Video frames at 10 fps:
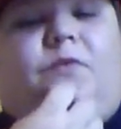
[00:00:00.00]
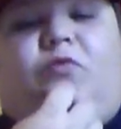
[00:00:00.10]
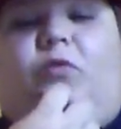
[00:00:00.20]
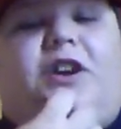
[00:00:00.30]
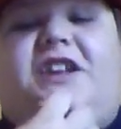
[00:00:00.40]

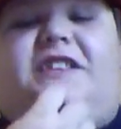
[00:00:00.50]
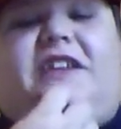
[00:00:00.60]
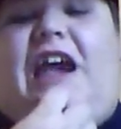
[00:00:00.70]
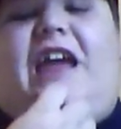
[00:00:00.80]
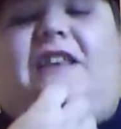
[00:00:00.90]

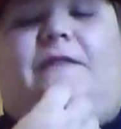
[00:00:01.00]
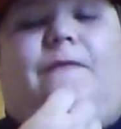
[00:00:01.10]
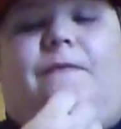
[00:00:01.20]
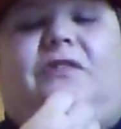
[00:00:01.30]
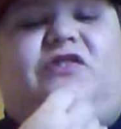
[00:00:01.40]

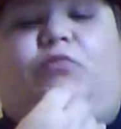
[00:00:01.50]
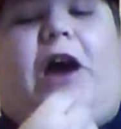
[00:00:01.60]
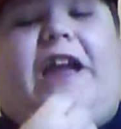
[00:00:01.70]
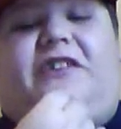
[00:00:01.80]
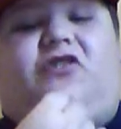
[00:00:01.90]
2010
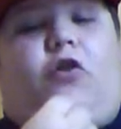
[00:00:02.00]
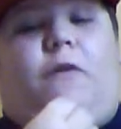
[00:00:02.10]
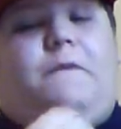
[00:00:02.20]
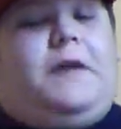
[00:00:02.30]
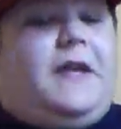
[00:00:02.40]
swag
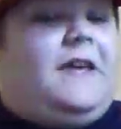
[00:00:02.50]
term.